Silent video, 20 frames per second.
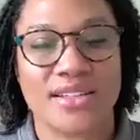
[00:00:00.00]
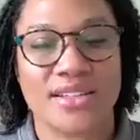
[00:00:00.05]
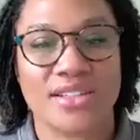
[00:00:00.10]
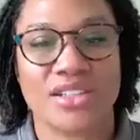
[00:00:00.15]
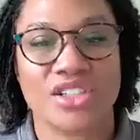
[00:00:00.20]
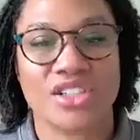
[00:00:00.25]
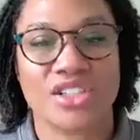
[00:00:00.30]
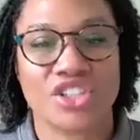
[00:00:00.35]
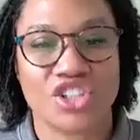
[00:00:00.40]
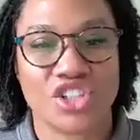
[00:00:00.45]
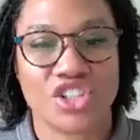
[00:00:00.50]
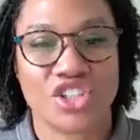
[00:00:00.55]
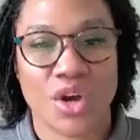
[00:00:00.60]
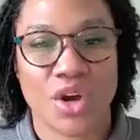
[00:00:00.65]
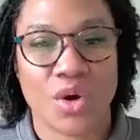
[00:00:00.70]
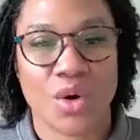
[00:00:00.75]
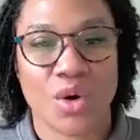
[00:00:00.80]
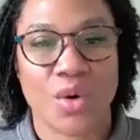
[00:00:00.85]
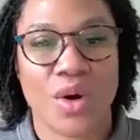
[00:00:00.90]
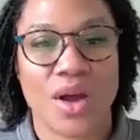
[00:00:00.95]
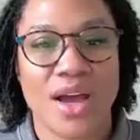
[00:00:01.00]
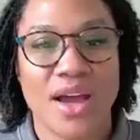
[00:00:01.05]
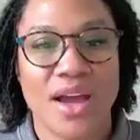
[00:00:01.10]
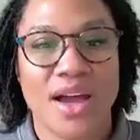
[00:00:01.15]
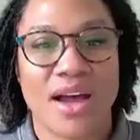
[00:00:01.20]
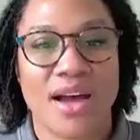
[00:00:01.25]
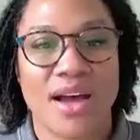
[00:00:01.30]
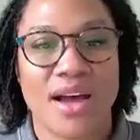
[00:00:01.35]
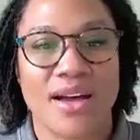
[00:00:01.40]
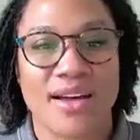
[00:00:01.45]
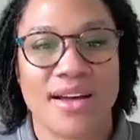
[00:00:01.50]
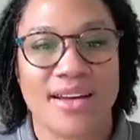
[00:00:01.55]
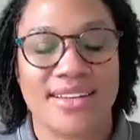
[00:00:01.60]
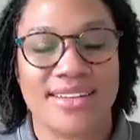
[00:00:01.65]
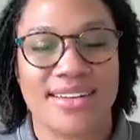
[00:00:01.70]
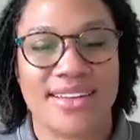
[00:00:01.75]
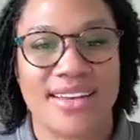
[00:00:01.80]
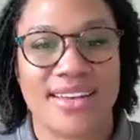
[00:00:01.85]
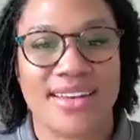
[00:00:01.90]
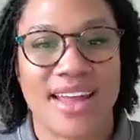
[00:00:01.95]
is to show
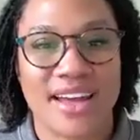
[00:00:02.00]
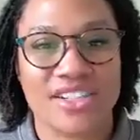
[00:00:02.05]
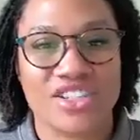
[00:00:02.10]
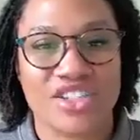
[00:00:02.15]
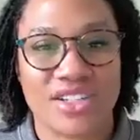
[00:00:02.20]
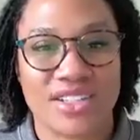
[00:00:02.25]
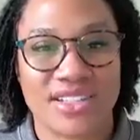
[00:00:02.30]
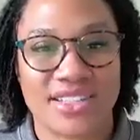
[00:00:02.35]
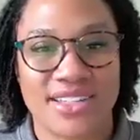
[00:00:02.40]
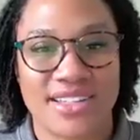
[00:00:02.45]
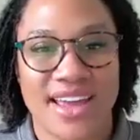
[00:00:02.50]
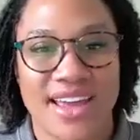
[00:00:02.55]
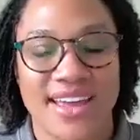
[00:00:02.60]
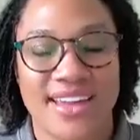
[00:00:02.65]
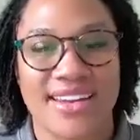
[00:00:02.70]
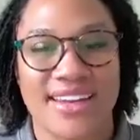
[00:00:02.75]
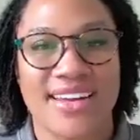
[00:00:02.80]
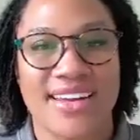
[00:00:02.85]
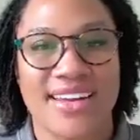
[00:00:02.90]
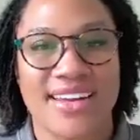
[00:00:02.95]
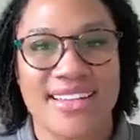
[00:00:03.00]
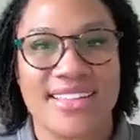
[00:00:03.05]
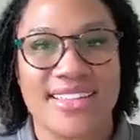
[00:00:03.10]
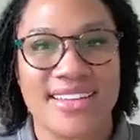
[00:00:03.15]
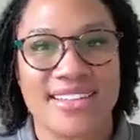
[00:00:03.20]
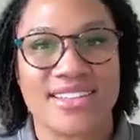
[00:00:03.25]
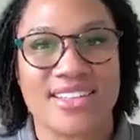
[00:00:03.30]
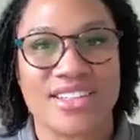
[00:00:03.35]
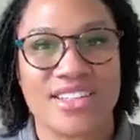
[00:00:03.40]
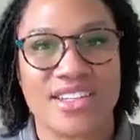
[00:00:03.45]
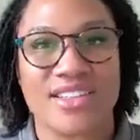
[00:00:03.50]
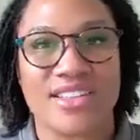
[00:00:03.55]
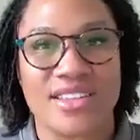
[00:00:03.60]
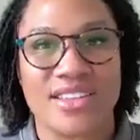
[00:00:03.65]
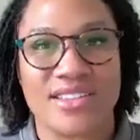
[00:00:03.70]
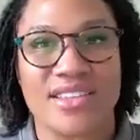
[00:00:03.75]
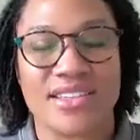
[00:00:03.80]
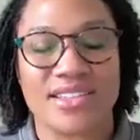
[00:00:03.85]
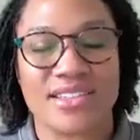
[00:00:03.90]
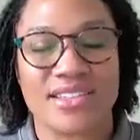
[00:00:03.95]
not just that this
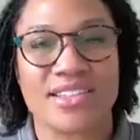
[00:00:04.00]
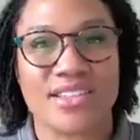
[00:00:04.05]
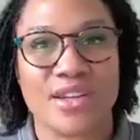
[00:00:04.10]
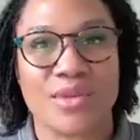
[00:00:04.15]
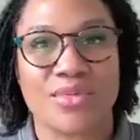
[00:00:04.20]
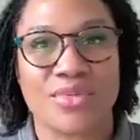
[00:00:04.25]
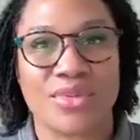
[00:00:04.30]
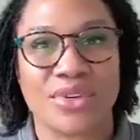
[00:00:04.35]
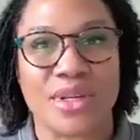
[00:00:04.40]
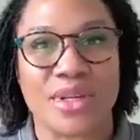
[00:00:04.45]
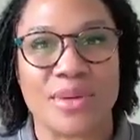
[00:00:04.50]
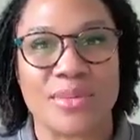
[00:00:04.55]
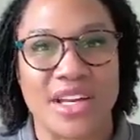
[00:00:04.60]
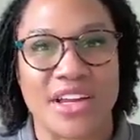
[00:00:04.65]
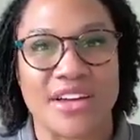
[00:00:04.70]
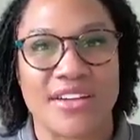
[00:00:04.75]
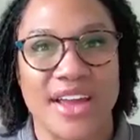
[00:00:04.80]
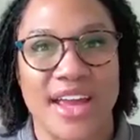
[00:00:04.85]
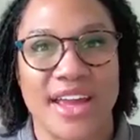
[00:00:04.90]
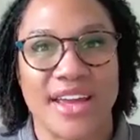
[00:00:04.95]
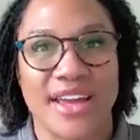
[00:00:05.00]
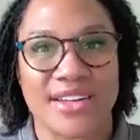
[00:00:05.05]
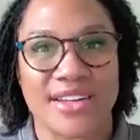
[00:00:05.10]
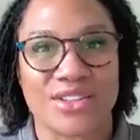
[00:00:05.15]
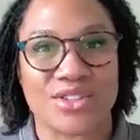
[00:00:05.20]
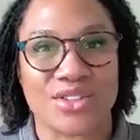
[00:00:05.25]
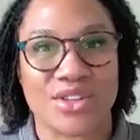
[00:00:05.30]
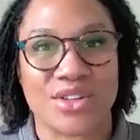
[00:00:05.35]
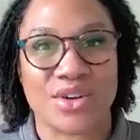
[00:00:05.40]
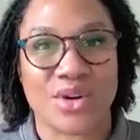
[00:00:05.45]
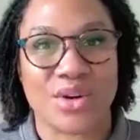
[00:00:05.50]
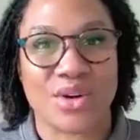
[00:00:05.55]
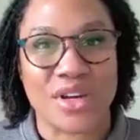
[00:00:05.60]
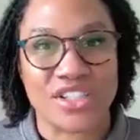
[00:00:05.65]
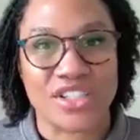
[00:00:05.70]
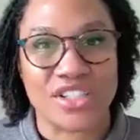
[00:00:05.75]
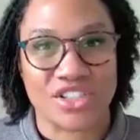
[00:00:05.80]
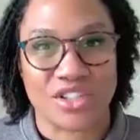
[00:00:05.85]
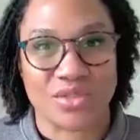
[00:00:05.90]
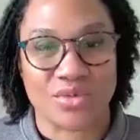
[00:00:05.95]
is a preliminary answer to the
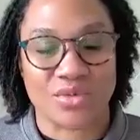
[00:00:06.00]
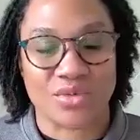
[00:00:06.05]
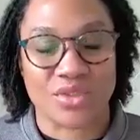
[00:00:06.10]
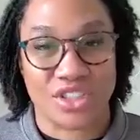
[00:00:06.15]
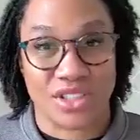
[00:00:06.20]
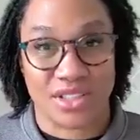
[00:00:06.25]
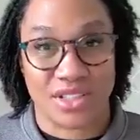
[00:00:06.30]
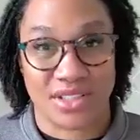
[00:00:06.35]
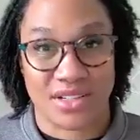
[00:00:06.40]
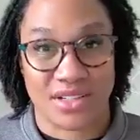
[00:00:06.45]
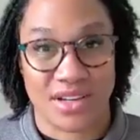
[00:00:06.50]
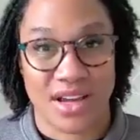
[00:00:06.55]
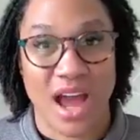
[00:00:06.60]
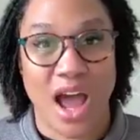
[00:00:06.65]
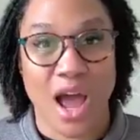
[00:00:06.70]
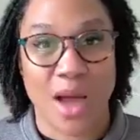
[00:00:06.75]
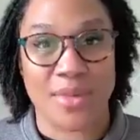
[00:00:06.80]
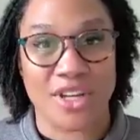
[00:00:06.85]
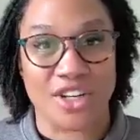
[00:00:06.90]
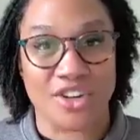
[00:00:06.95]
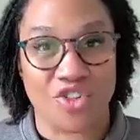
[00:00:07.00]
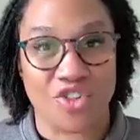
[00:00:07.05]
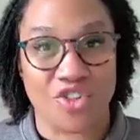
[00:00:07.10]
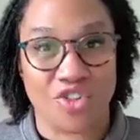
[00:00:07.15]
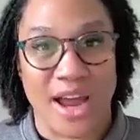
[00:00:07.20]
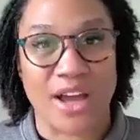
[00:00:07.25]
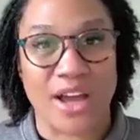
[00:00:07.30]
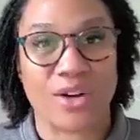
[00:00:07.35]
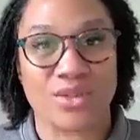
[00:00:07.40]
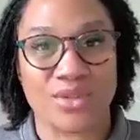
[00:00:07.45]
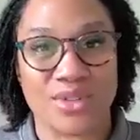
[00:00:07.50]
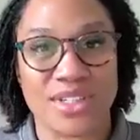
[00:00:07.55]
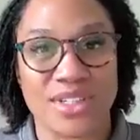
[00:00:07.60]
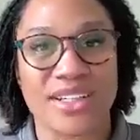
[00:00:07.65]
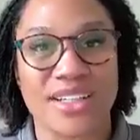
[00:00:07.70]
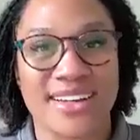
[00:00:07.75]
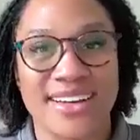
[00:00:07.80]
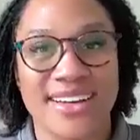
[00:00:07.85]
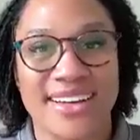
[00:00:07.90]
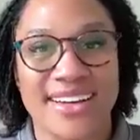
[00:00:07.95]
question, which is a common
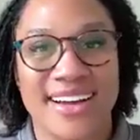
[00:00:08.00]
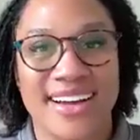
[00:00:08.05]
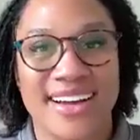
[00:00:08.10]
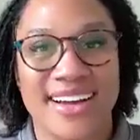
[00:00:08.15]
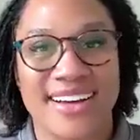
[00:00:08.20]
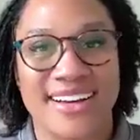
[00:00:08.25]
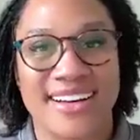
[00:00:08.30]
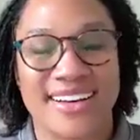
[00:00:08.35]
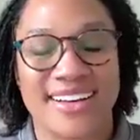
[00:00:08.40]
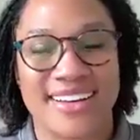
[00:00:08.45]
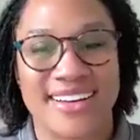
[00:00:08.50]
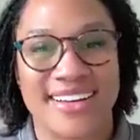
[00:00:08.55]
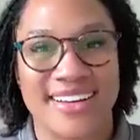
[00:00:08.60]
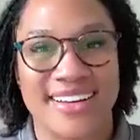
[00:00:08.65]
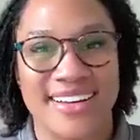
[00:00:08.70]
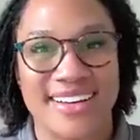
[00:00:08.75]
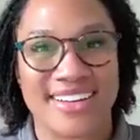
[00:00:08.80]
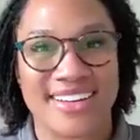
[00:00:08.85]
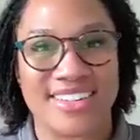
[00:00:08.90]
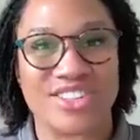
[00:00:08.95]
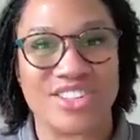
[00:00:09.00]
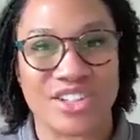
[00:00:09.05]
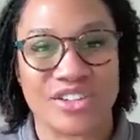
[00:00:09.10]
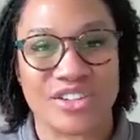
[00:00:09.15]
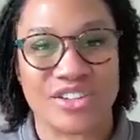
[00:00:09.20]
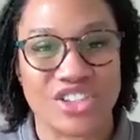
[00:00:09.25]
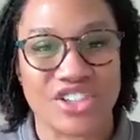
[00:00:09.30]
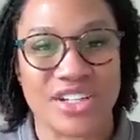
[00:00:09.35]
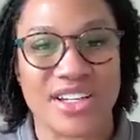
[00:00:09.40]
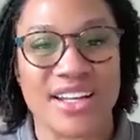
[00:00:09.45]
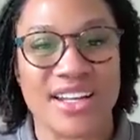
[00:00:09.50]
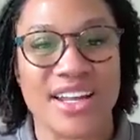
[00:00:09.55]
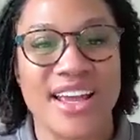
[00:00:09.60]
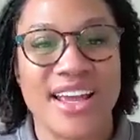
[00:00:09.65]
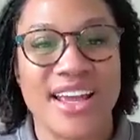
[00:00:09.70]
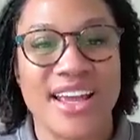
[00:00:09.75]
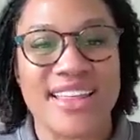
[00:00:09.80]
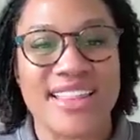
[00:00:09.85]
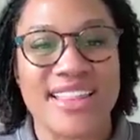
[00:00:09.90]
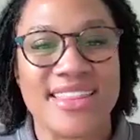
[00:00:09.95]
ground assertion,
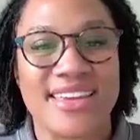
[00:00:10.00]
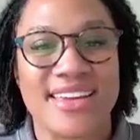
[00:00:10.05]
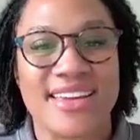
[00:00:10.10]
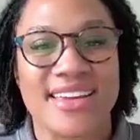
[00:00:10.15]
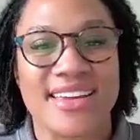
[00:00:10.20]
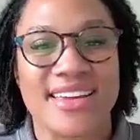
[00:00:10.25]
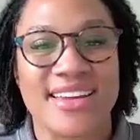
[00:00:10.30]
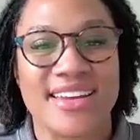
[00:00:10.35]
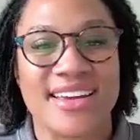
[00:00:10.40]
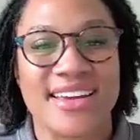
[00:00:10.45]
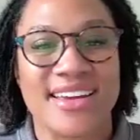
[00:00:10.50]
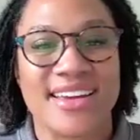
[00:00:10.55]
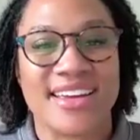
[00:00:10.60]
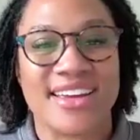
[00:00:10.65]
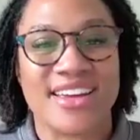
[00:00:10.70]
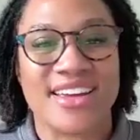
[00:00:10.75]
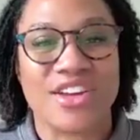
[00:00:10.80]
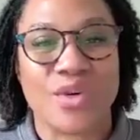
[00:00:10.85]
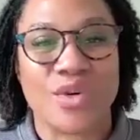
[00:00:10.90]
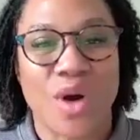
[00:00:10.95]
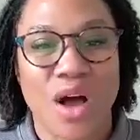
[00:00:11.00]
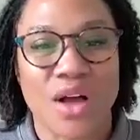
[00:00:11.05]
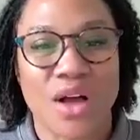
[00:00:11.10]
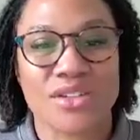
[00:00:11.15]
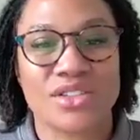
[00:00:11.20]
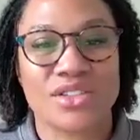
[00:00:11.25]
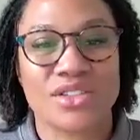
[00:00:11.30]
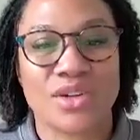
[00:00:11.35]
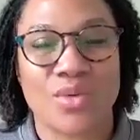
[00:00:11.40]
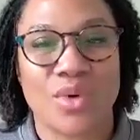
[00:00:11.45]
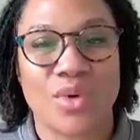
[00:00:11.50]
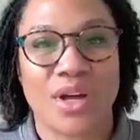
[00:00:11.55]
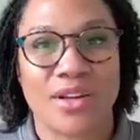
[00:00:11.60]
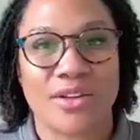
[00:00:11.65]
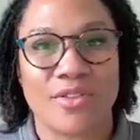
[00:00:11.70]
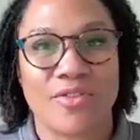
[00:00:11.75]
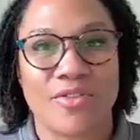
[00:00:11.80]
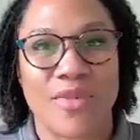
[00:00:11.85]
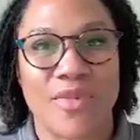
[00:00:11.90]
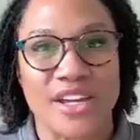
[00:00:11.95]
then you also
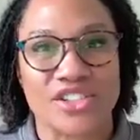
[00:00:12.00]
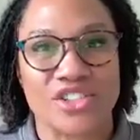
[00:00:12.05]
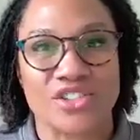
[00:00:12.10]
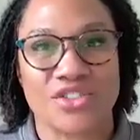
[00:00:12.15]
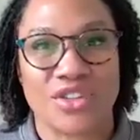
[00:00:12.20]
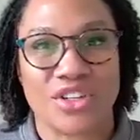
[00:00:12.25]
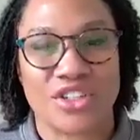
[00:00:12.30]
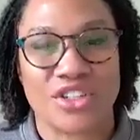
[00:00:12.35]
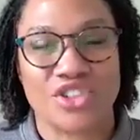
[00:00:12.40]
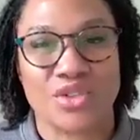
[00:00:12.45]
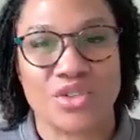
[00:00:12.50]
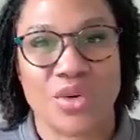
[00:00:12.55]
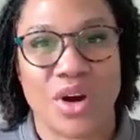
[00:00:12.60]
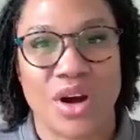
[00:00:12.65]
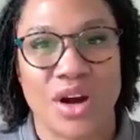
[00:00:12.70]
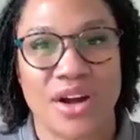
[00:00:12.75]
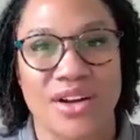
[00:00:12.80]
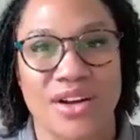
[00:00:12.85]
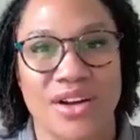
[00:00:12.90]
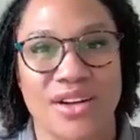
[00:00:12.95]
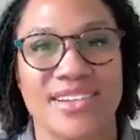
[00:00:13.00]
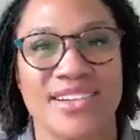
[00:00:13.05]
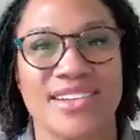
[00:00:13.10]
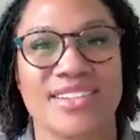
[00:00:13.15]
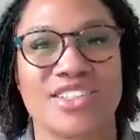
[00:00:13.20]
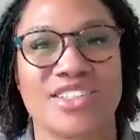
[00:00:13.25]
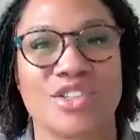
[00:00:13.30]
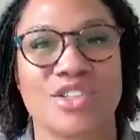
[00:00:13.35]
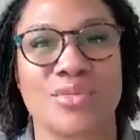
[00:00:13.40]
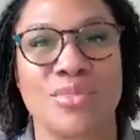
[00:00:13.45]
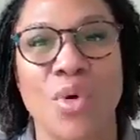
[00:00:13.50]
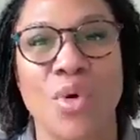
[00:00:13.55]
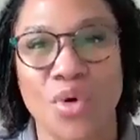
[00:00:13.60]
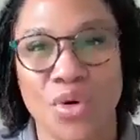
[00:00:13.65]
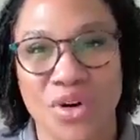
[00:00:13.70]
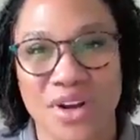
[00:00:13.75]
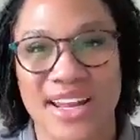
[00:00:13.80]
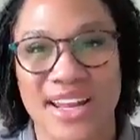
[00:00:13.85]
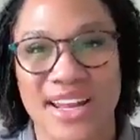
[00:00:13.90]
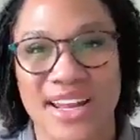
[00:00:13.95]
want to make sure that you are
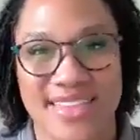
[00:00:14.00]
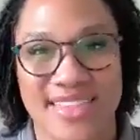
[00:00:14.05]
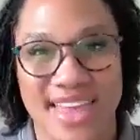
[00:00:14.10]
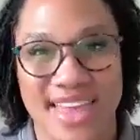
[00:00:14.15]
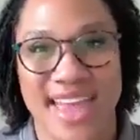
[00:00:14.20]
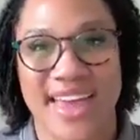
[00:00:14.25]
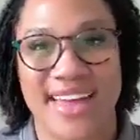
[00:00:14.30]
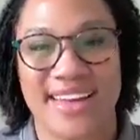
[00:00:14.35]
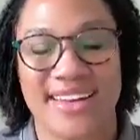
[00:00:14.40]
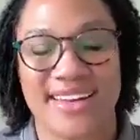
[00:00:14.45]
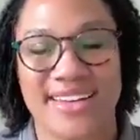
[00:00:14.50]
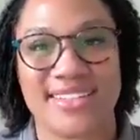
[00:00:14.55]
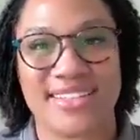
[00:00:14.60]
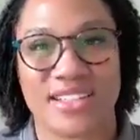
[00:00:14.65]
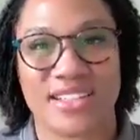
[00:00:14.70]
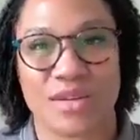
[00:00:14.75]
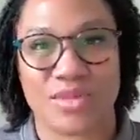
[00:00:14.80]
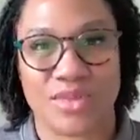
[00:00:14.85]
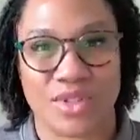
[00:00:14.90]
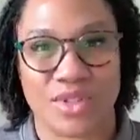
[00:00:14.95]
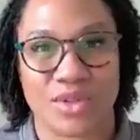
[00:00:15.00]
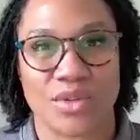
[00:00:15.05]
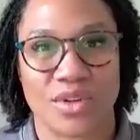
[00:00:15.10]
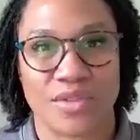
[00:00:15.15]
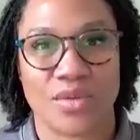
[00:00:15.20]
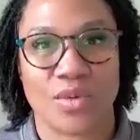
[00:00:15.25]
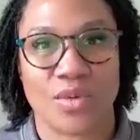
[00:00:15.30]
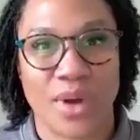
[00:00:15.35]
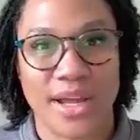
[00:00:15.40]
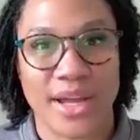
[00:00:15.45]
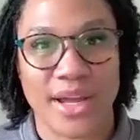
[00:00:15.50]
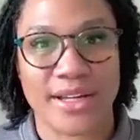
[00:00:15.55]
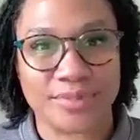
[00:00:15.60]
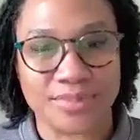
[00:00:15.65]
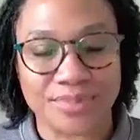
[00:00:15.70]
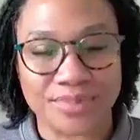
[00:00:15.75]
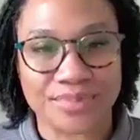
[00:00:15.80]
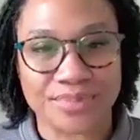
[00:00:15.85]
supporting that in some sort of way.